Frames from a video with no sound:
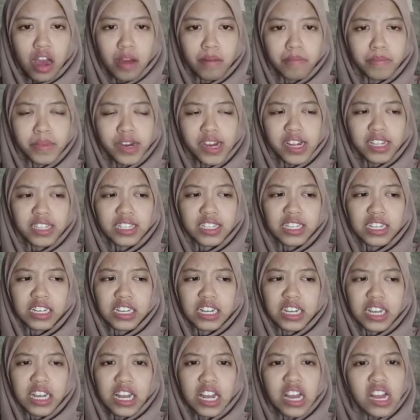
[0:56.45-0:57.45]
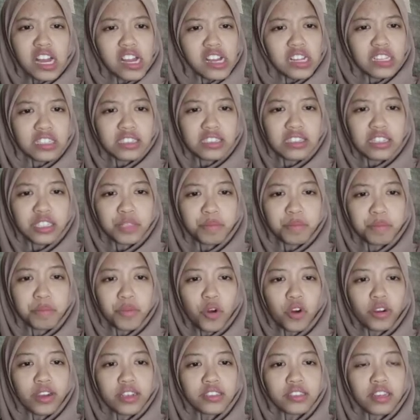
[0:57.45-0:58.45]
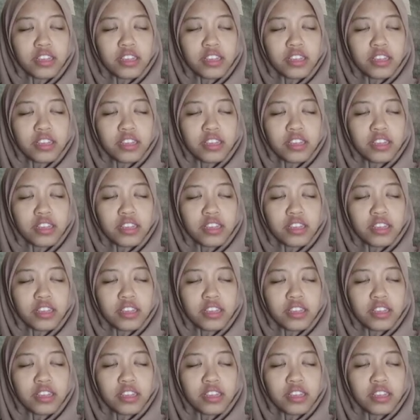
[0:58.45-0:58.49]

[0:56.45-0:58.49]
But this brook is